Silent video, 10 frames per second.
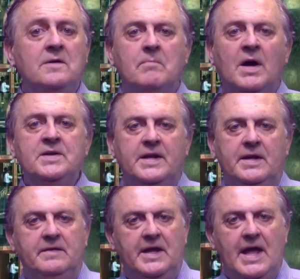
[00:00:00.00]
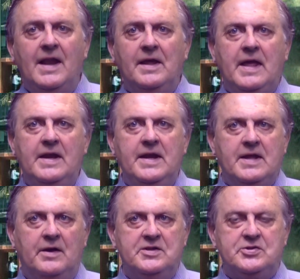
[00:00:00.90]
On Monday, the Allegheny
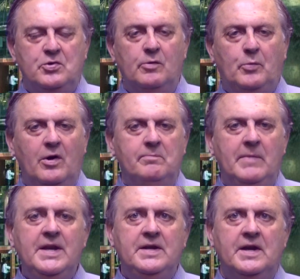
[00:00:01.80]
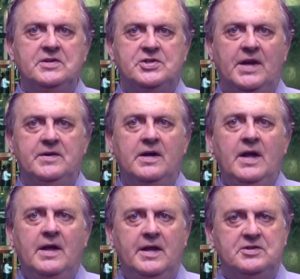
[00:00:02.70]
County School Board meeting
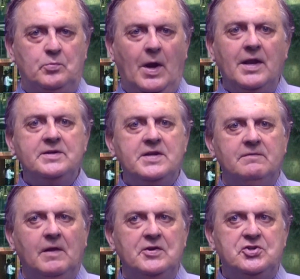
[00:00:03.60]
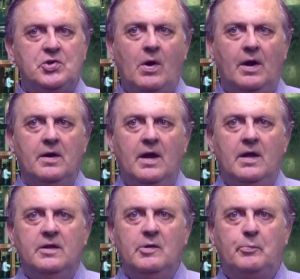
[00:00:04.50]
agenda is relatively short.
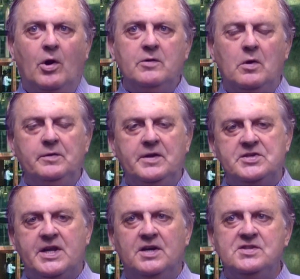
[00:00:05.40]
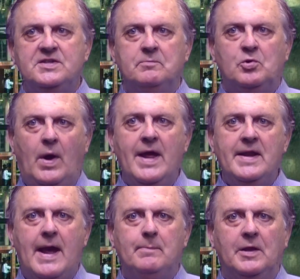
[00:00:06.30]
The board will discuss some
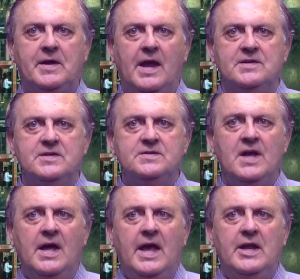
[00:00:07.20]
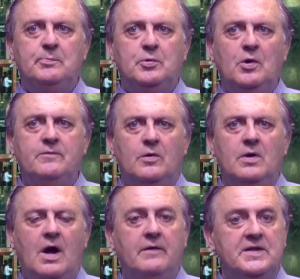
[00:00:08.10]
grant applications and
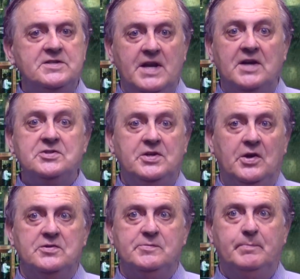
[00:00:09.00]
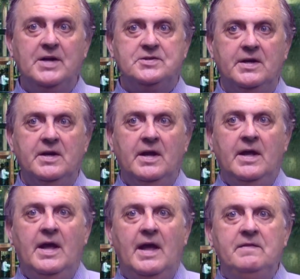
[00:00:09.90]
approval of its next year's budget.
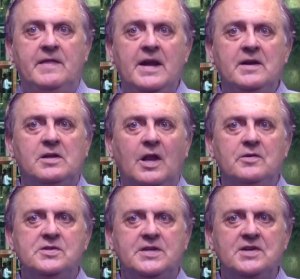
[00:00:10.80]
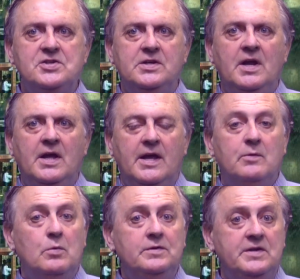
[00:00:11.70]
And then in closed session,
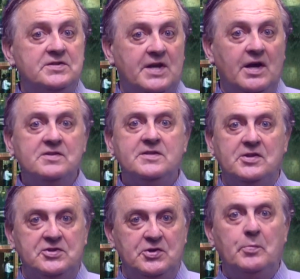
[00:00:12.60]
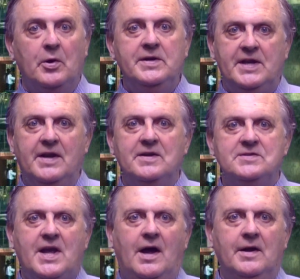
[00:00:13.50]
it will discuss the
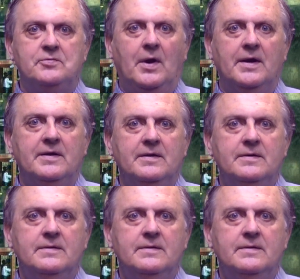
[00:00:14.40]
superintendent's contract.